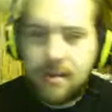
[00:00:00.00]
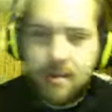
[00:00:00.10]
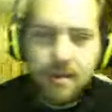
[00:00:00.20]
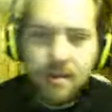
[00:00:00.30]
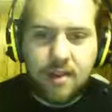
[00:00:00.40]

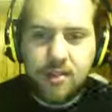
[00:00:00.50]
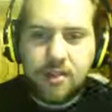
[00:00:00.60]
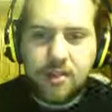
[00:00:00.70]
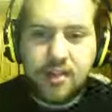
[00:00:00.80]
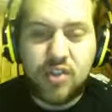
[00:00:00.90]
and there's
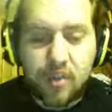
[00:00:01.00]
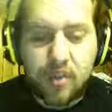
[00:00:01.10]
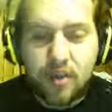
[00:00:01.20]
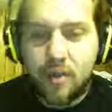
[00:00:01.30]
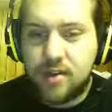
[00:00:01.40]
only so many
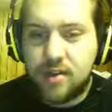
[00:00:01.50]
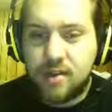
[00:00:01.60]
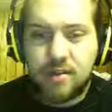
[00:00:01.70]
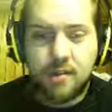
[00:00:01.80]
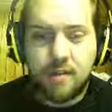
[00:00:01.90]
water types
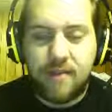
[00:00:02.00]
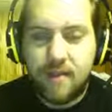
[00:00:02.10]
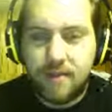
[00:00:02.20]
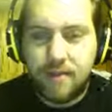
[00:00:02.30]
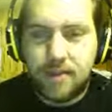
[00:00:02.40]
that are my
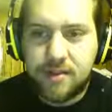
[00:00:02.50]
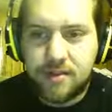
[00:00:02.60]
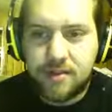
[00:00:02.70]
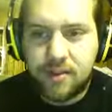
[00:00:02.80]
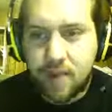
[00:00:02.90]
favorite because they're
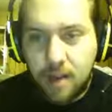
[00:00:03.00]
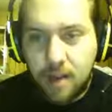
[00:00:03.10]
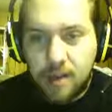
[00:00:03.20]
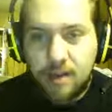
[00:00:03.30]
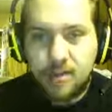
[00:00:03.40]
so common,
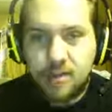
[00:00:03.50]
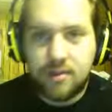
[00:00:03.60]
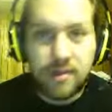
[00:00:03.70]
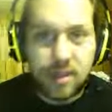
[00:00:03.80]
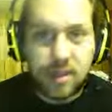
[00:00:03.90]
so there's
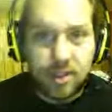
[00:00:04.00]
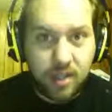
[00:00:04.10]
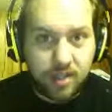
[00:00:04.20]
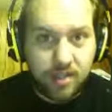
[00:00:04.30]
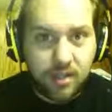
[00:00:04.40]
actually a lot
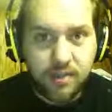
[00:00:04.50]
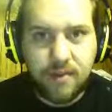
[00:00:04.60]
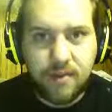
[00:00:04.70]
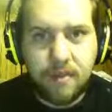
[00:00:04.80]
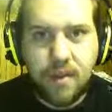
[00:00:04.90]
to choose from.
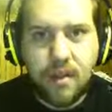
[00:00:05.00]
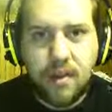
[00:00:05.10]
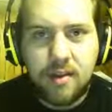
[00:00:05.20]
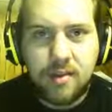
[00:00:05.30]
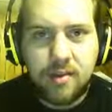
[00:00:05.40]

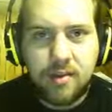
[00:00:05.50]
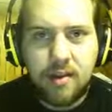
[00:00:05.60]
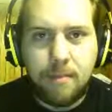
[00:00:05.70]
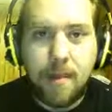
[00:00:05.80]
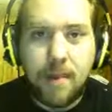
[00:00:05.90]
So um,
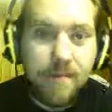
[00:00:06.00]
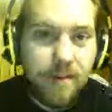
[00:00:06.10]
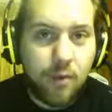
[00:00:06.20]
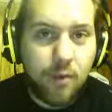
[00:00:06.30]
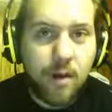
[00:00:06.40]
my favorite
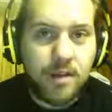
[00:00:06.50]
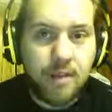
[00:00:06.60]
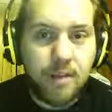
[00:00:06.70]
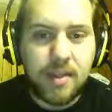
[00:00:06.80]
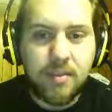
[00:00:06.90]
water type
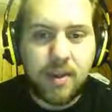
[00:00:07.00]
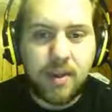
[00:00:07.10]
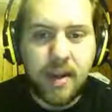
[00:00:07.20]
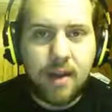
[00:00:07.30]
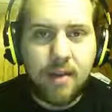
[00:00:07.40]
as of right
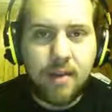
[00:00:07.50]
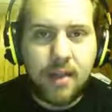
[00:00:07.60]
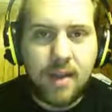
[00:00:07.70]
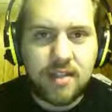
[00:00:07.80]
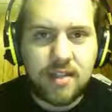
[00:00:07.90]
now, I think,
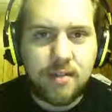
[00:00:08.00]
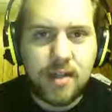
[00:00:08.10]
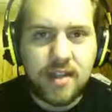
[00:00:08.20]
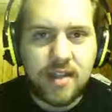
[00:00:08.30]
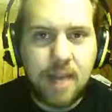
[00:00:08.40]
has to be a
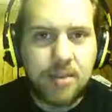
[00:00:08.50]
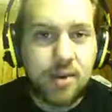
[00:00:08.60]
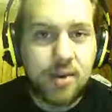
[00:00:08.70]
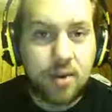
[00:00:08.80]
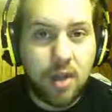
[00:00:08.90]
tie between
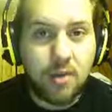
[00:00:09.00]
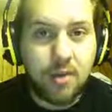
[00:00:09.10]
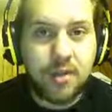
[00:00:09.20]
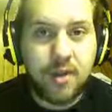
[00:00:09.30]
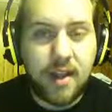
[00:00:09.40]

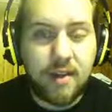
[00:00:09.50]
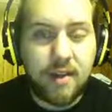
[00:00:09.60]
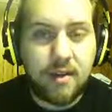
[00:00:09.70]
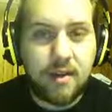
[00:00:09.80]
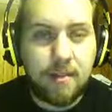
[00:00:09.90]
Clawitzer and
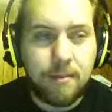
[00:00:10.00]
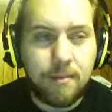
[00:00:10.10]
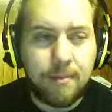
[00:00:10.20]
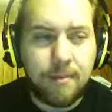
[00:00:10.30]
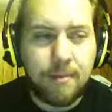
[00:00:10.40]
um,
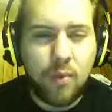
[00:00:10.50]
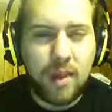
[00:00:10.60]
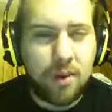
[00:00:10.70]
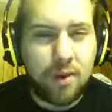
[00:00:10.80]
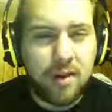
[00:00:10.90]

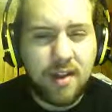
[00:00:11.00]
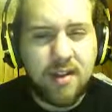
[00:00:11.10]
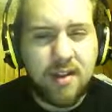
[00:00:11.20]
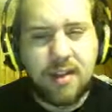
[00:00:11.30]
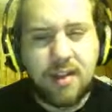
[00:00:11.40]
Wailord, I
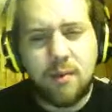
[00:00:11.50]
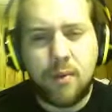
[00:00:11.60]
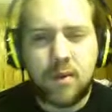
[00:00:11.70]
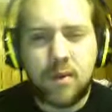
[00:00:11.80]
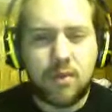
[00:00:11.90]
think. But
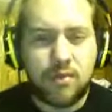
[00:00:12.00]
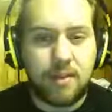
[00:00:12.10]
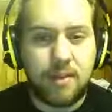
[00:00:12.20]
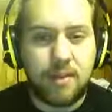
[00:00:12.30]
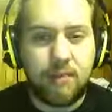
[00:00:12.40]
Wailord's really
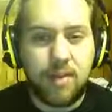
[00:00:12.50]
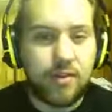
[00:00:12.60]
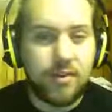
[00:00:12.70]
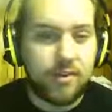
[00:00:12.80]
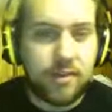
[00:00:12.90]
frail,
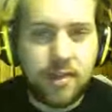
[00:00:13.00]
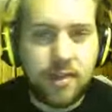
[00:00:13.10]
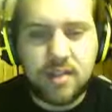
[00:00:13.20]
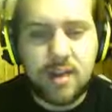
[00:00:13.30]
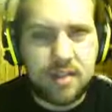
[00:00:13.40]
so that's
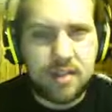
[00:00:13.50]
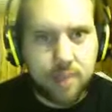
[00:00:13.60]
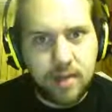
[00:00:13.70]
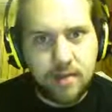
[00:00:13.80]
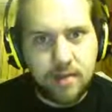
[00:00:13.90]
kind of surprising.